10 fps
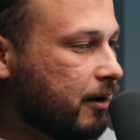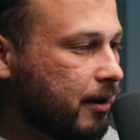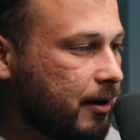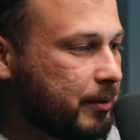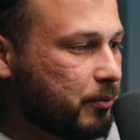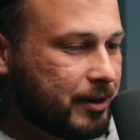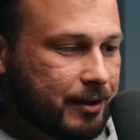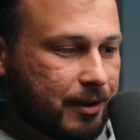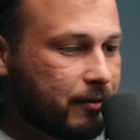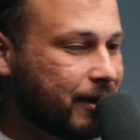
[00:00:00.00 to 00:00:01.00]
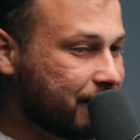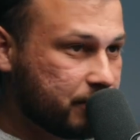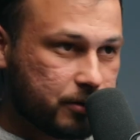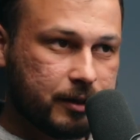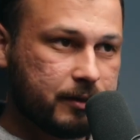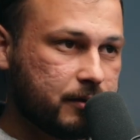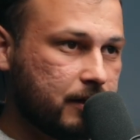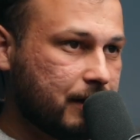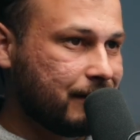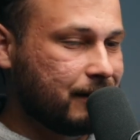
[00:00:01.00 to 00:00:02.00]
um, and we can get right into it.
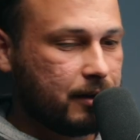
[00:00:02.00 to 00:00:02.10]
Yes.